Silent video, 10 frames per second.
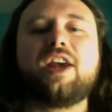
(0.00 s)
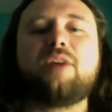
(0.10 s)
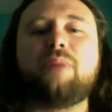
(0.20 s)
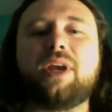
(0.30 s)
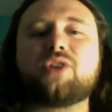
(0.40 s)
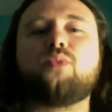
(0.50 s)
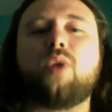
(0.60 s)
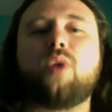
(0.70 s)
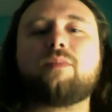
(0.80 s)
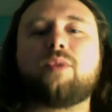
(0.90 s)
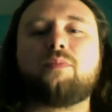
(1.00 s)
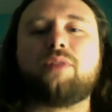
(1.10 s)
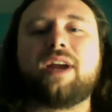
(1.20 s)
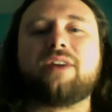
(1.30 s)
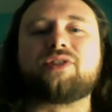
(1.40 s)
because one or more
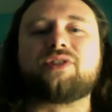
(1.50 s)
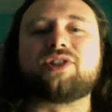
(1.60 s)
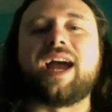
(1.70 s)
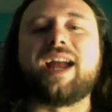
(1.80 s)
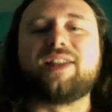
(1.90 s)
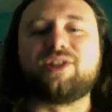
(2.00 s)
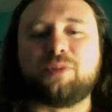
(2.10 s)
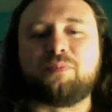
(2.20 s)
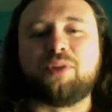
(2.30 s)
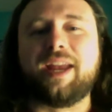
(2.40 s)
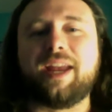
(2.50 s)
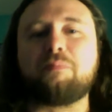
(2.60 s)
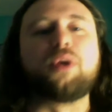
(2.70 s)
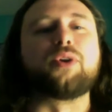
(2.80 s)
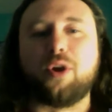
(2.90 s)
players decides to play a
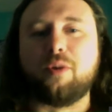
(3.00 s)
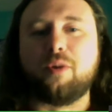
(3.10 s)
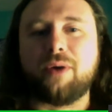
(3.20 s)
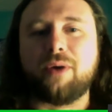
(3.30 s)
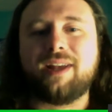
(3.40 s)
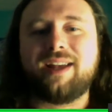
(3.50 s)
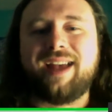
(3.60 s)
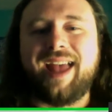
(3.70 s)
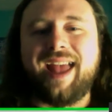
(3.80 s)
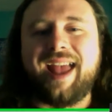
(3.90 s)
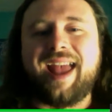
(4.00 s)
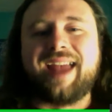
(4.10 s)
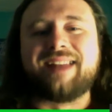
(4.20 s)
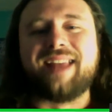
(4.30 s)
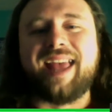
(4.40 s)
murder hobo. And